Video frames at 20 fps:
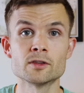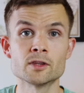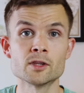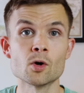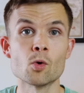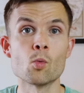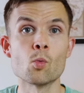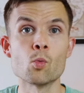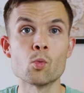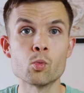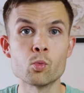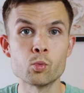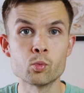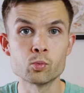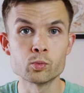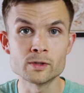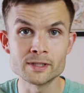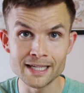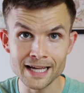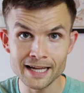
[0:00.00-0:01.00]
the
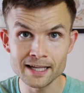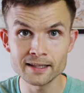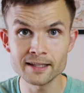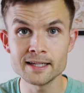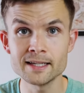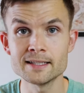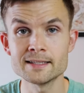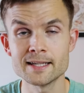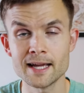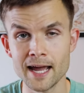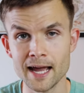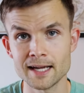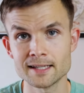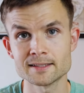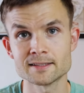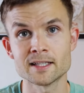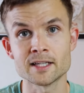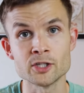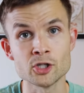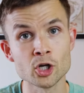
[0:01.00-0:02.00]
daily
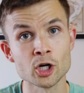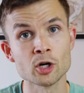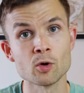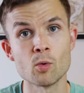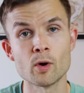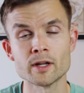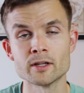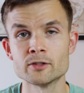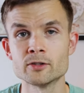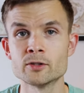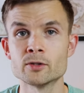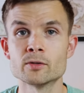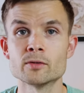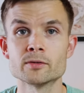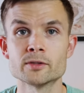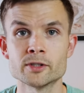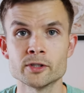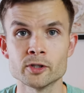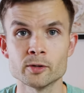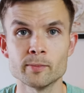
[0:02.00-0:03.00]
task that you're gonna wanna do
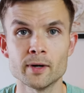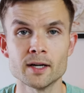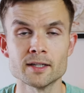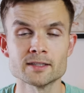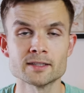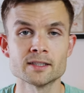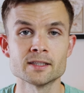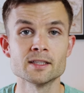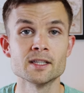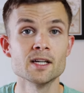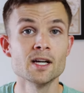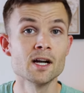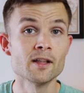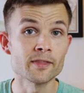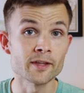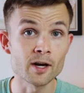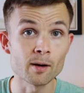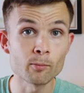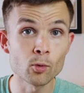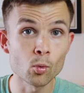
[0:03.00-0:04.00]
to your Boston.
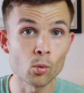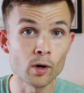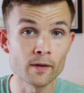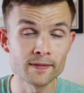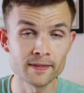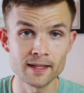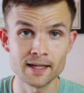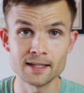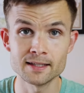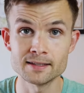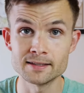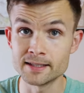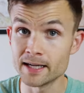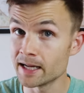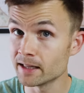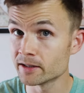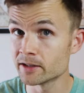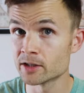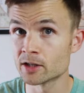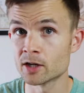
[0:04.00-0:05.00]
The number one thing
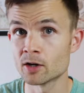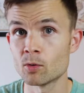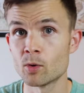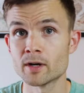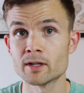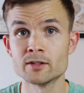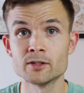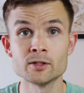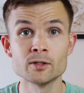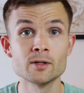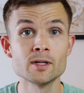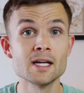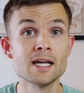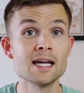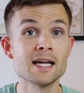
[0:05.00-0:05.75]
daily you're gonna wanna do